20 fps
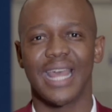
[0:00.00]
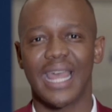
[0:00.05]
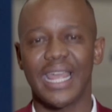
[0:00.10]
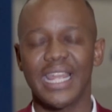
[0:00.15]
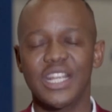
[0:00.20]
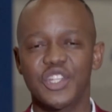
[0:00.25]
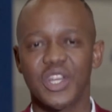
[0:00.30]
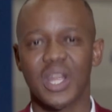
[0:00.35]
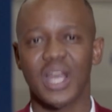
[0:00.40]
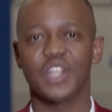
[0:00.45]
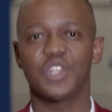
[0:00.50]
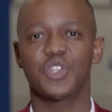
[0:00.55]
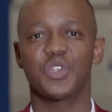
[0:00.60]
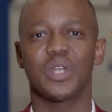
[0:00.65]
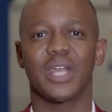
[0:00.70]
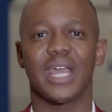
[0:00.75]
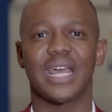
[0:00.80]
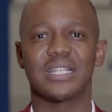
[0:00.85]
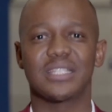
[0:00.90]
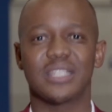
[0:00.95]
Each
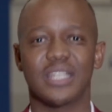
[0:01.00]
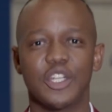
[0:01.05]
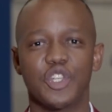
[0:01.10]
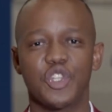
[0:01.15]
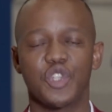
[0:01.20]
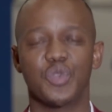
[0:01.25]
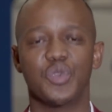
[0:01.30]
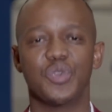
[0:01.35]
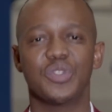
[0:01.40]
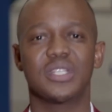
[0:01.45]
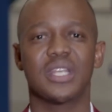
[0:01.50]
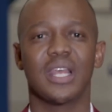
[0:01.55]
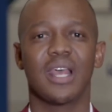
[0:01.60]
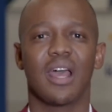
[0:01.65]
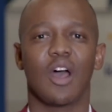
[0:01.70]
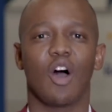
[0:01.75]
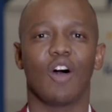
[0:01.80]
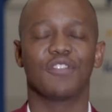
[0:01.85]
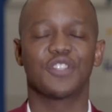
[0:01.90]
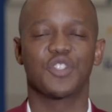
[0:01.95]
country has issues
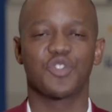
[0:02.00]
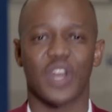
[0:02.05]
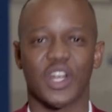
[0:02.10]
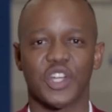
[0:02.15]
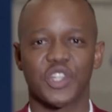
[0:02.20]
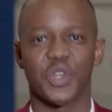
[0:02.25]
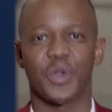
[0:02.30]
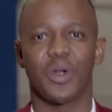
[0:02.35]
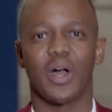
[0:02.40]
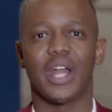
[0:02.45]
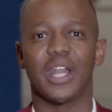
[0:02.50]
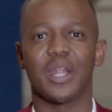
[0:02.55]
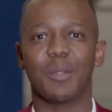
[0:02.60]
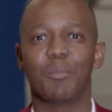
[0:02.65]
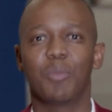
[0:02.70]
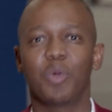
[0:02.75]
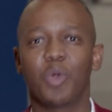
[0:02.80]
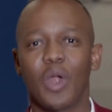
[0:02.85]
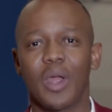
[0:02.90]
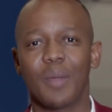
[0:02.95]
of structural
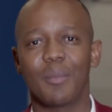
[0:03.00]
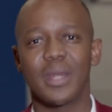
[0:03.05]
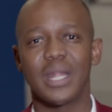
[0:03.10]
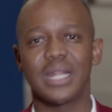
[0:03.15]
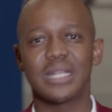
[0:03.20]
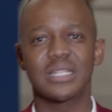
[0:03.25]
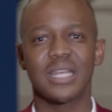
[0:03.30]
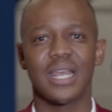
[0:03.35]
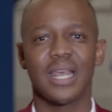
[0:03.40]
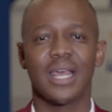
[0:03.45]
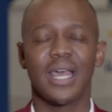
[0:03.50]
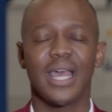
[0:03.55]
unemployment,